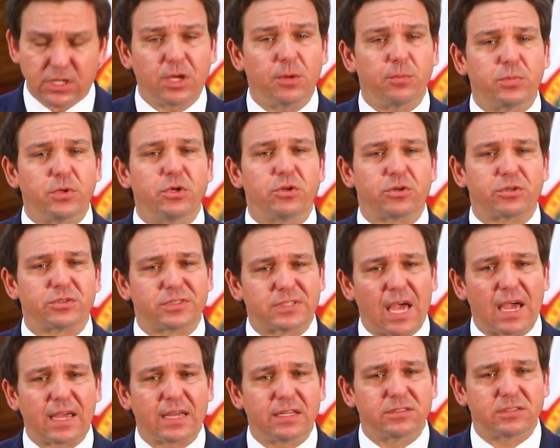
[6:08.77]
and computer
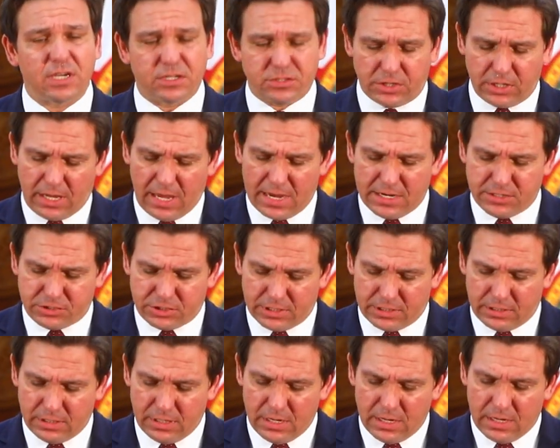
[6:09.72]
science
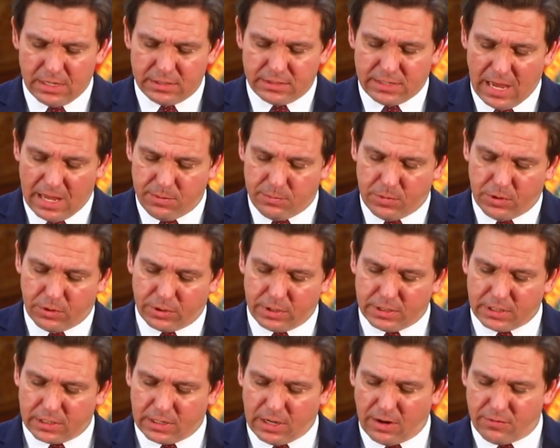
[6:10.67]
education,
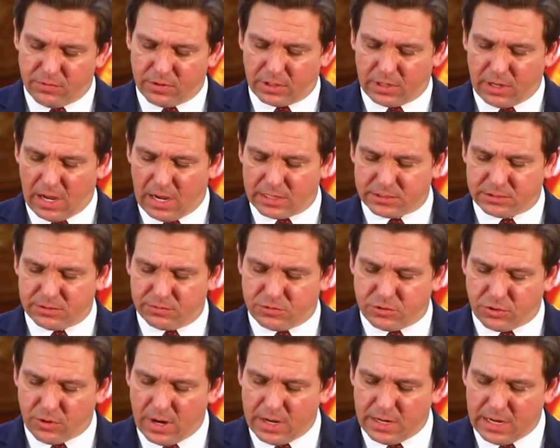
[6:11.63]
$10 to cover the cost of
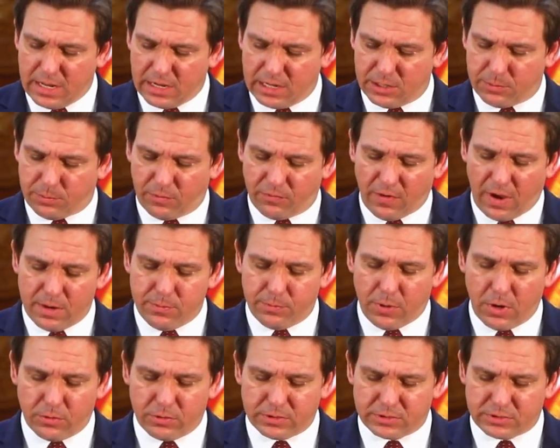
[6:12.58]
training and to provide
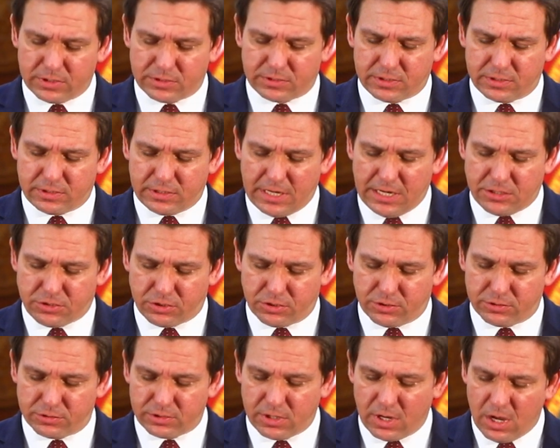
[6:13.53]
bonuses to
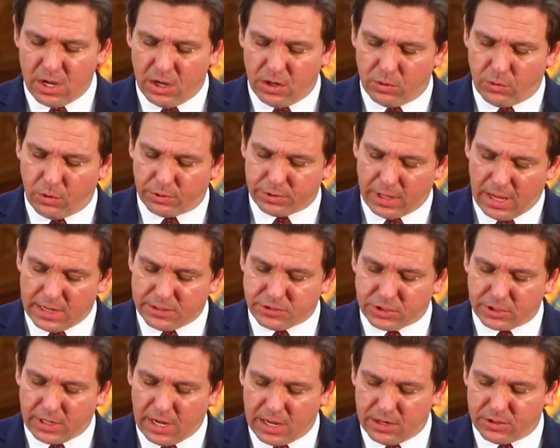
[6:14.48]
teachers who hold
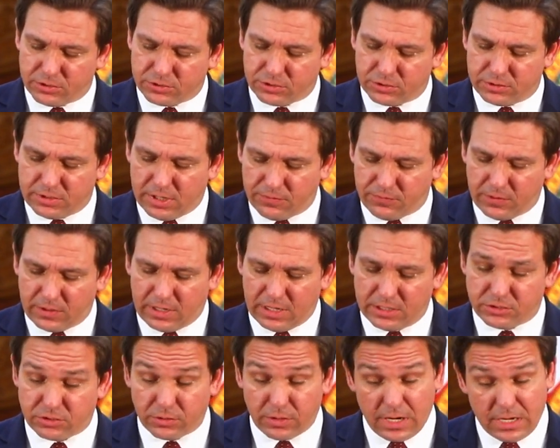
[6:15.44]
educator
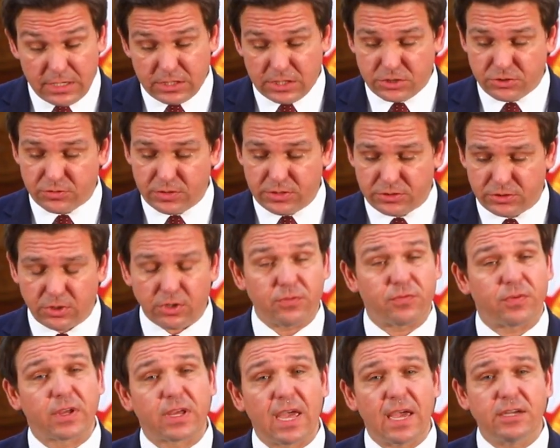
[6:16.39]
certificates or industry
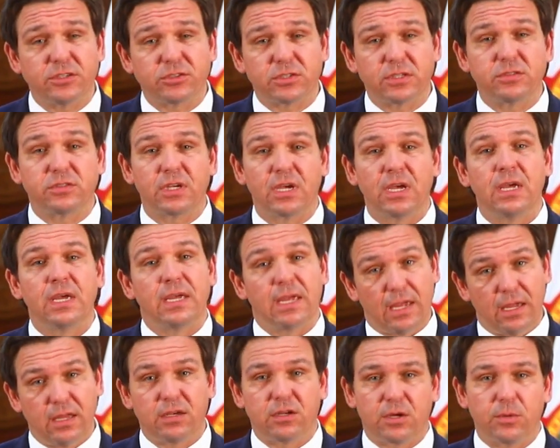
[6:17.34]
certifications
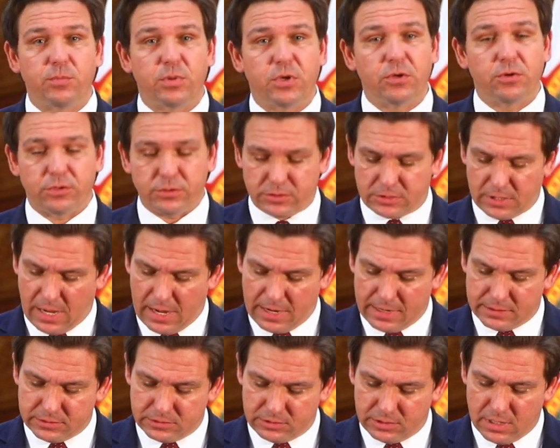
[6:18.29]
in computer
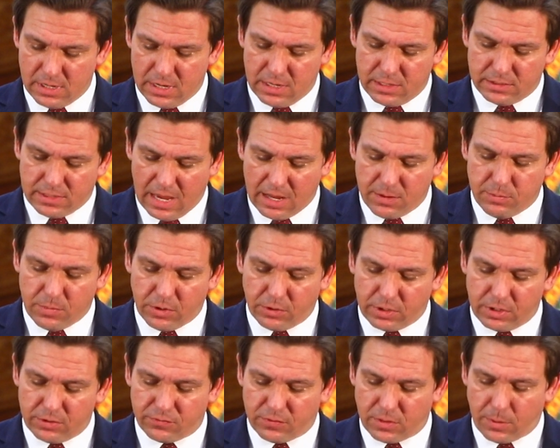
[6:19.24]
science,
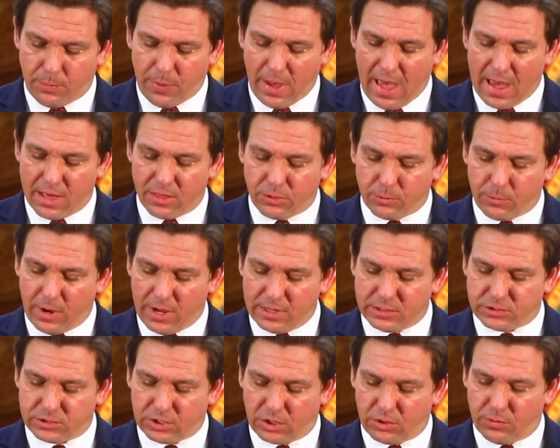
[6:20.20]
$10 for the
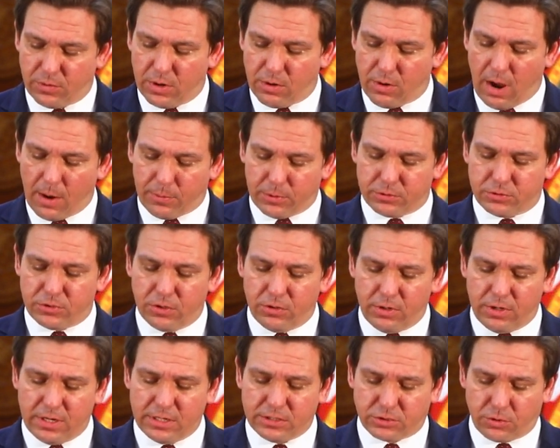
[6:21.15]
Pathways to Career
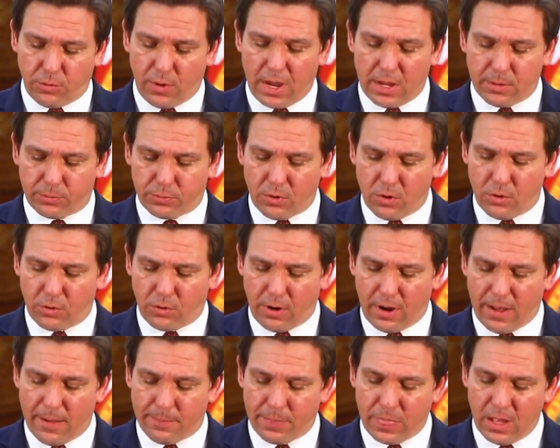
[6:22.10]
Opportunities grant
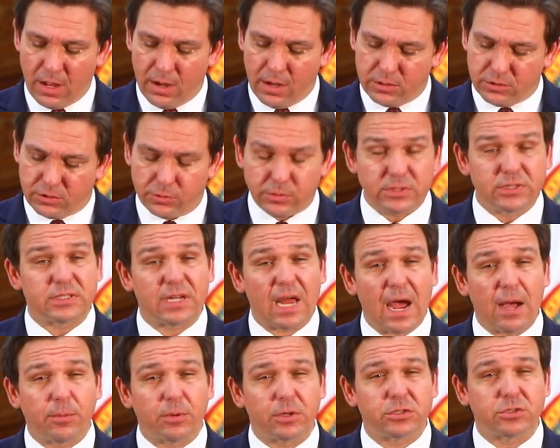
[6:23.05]
program to
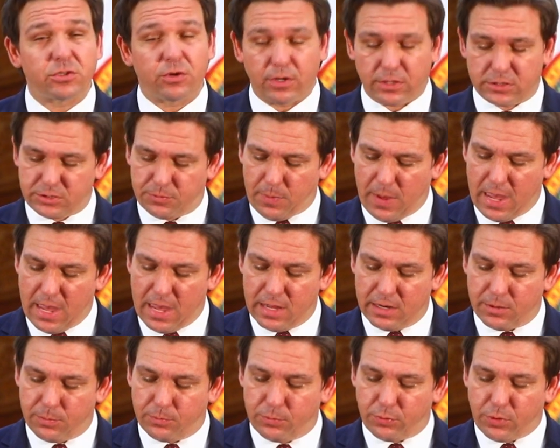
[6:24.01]
establish or
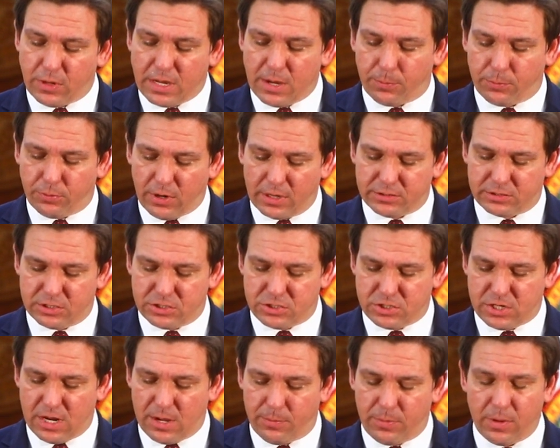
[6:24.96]
expand
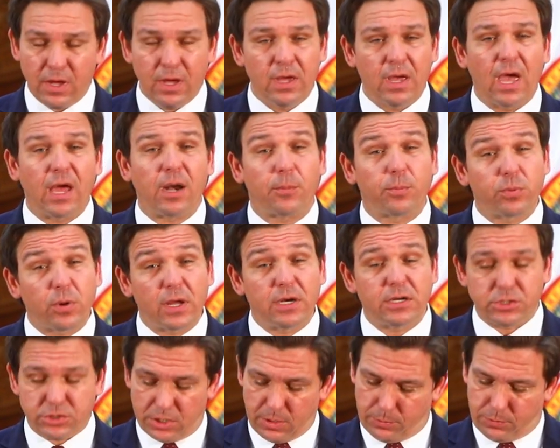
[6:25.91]
pre-apprenticeship and
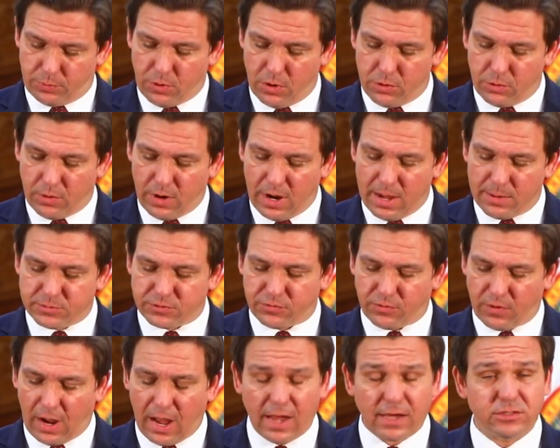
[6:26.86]
apprenticeship programs
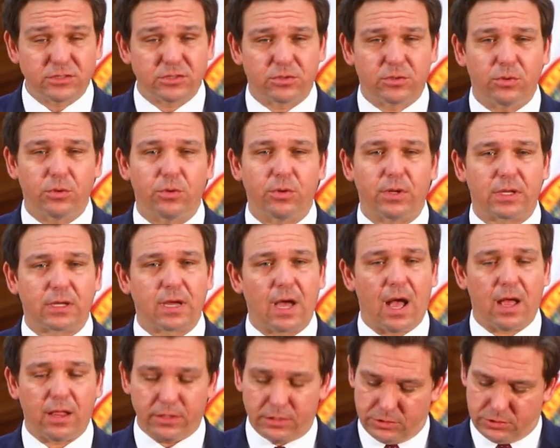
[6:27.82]
for high school and
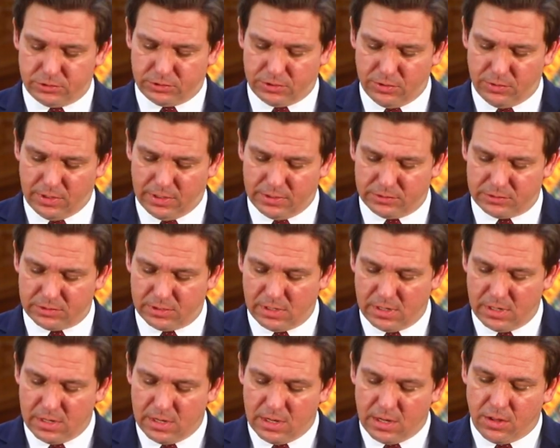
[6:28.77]
college students,
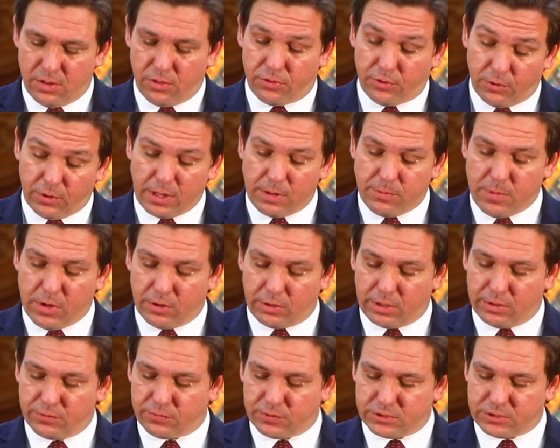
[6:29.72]
30
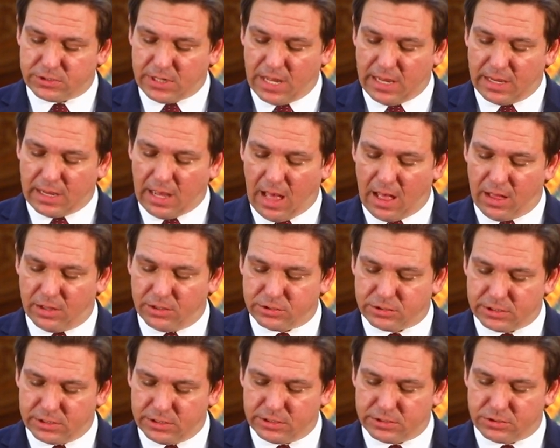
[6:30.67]
million for state
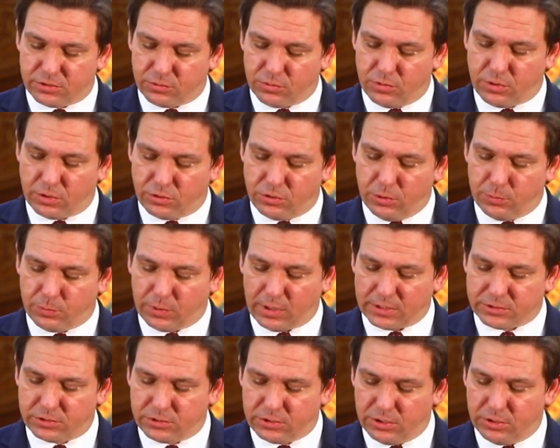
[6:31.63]
colleges through the 2
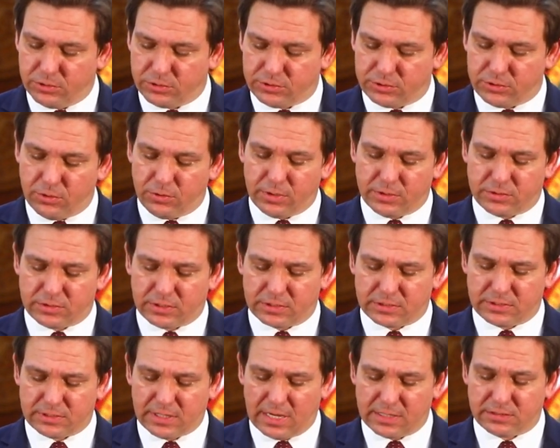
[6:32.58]
plus 2 Student
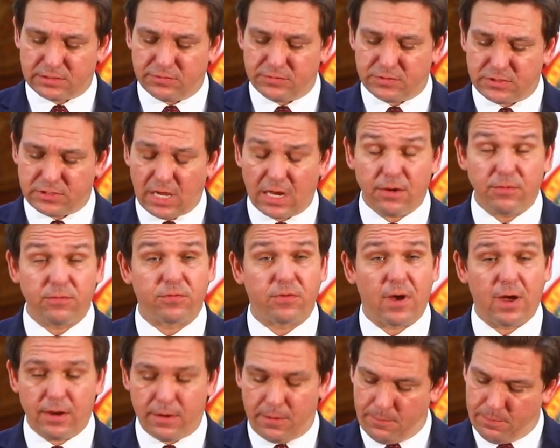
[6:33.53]
Success Incentive
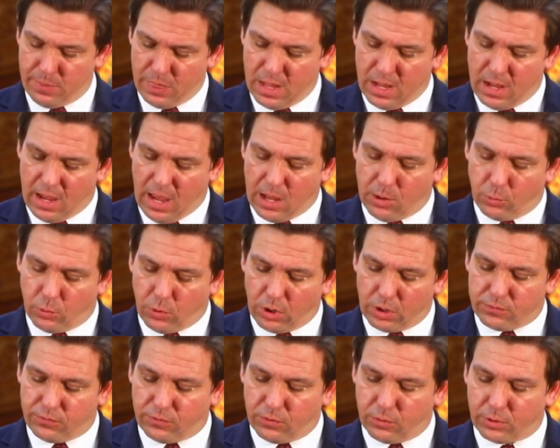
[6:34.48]
Fund and
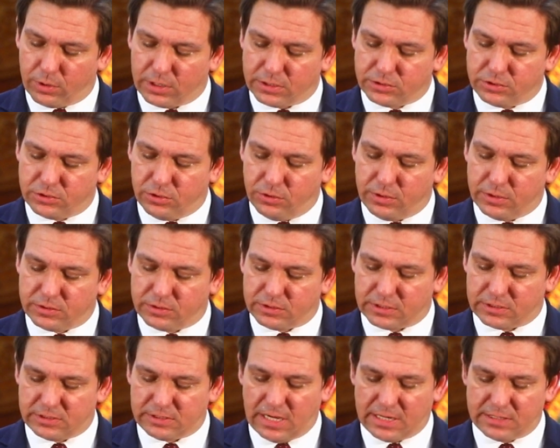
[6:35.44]
Work Florida Student
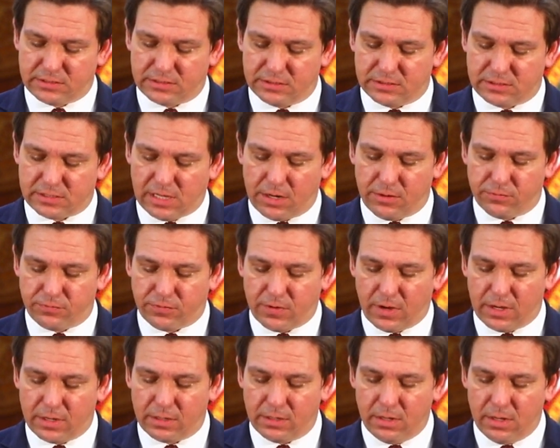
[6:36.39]
Success Incentive
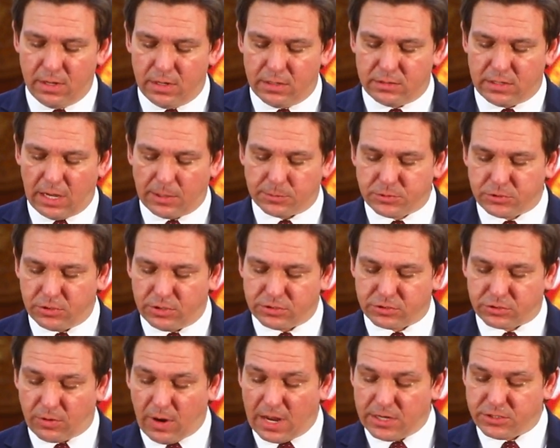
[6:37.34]
Fund to help
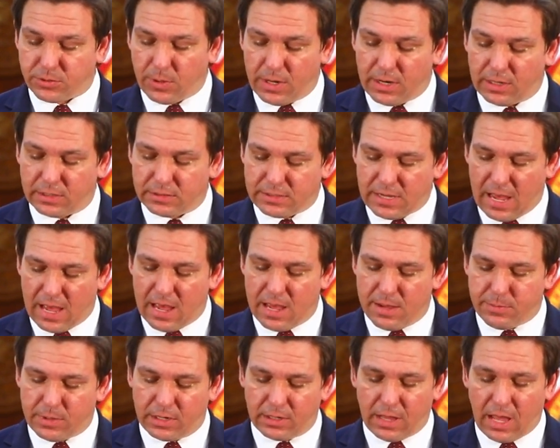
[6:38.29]
students graduate on
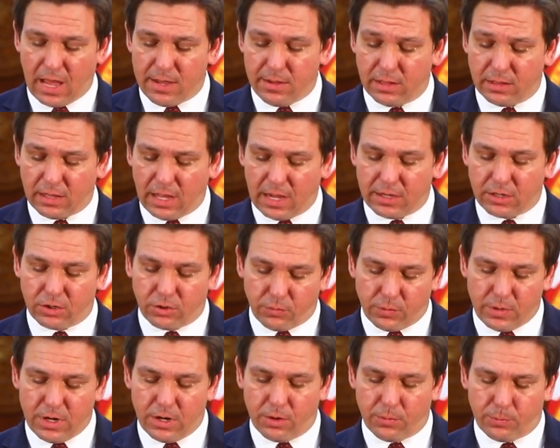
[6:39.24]
time and align
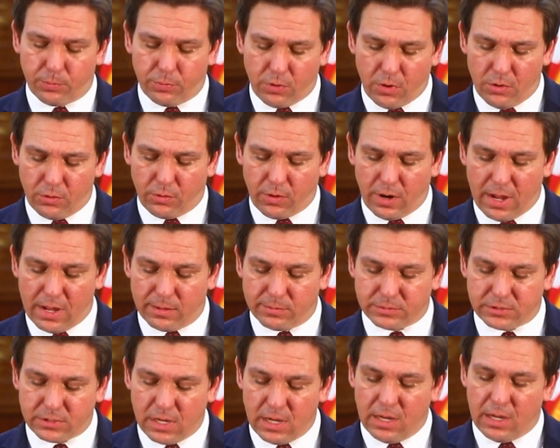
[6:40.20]
career
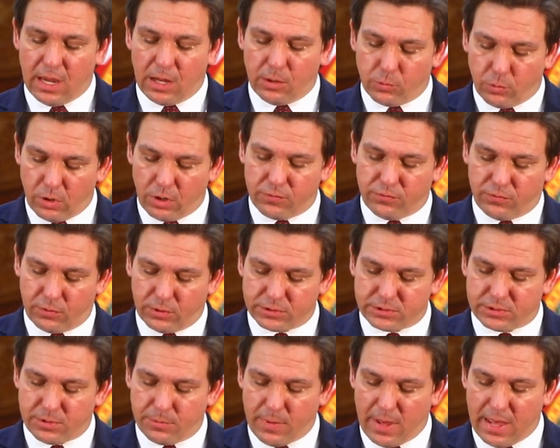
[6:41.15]
programs and
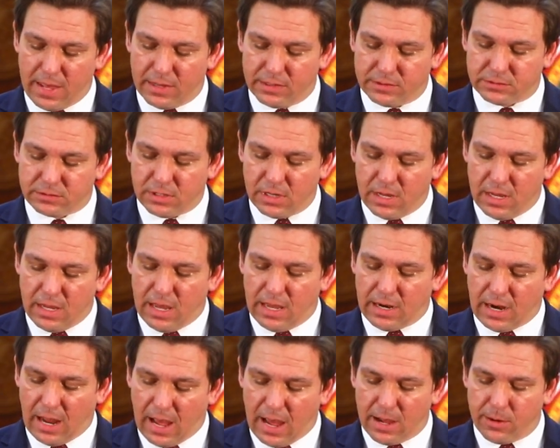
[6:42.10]
workforce demands
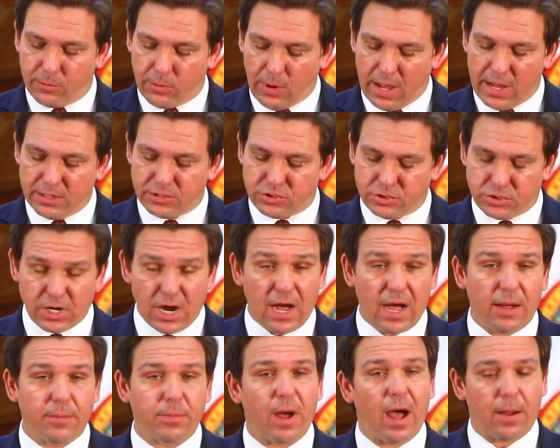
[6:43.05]
and high wage
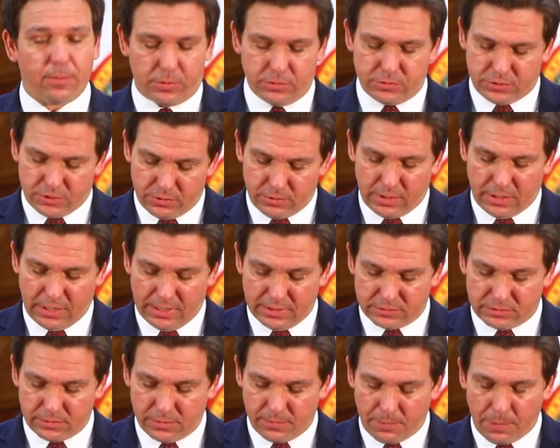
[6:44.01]
job
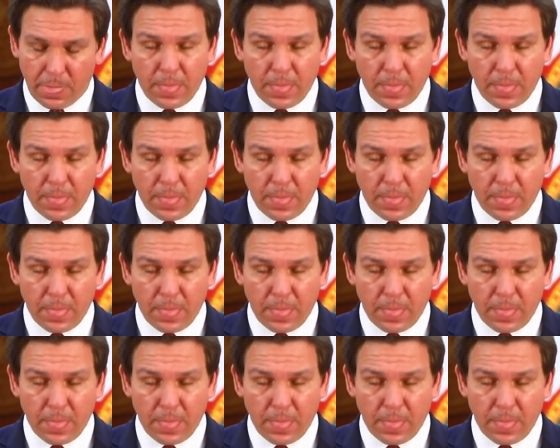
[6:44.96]
opportunities